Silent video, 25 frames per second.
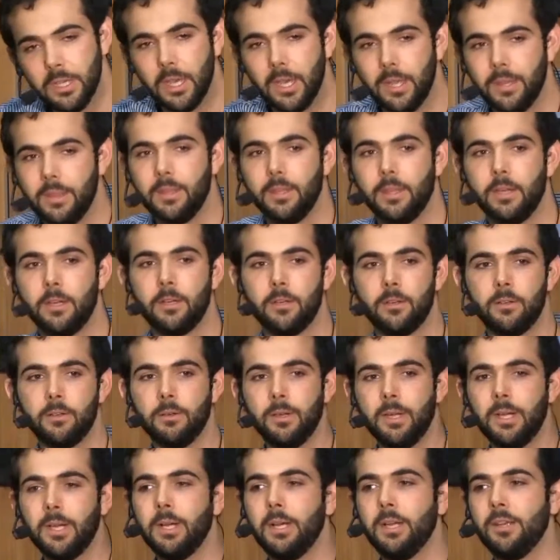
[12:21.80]
And
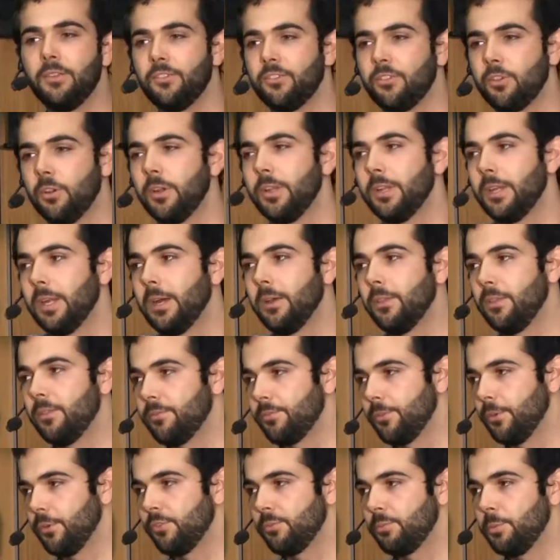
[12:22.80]
there, it started out, the
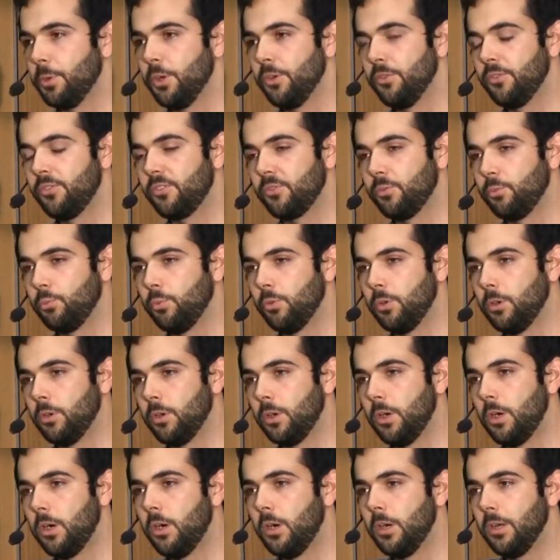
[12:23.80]
first posts
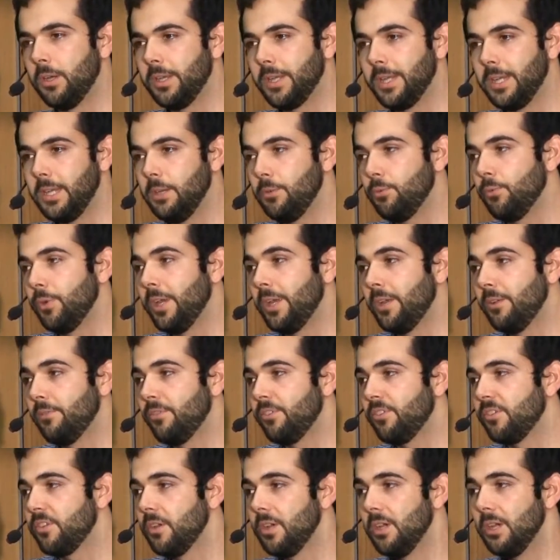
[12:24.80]
were on heat
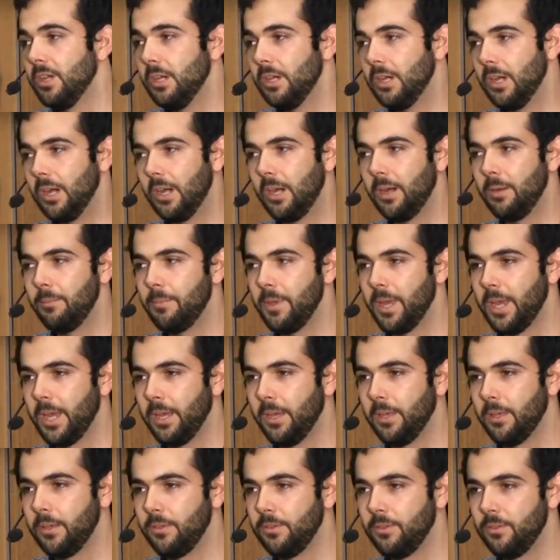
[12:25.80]
waves,
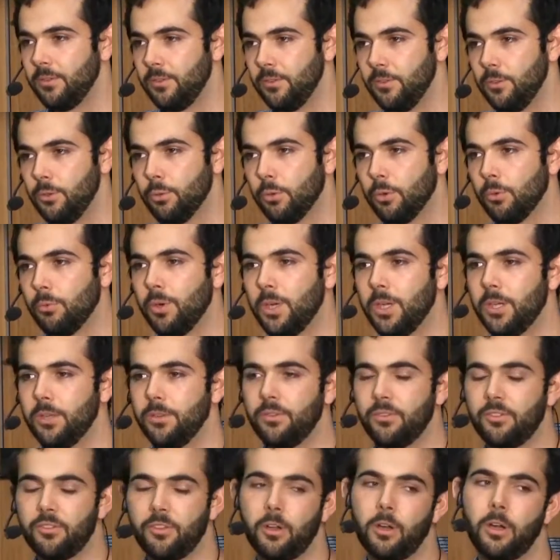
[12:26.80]
and newer
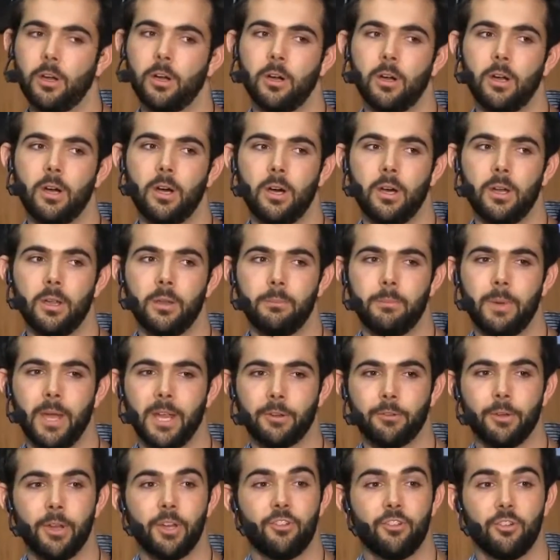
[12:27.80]
ones are on
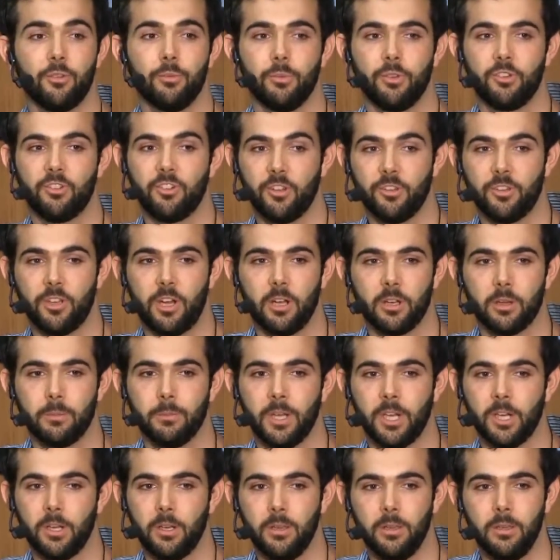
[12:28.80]
migration, which I'll talk
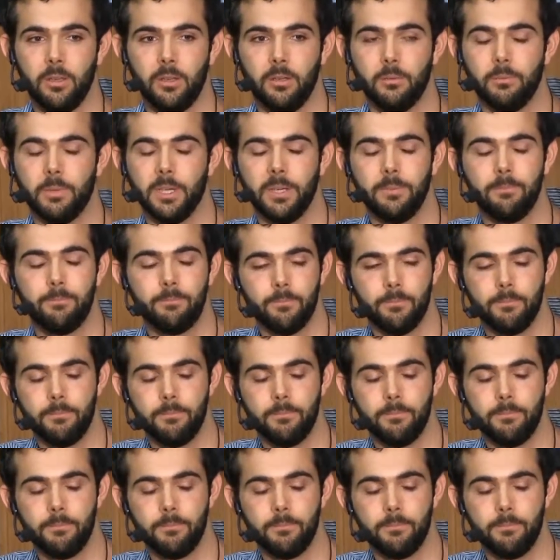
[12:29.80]
about in a little bit.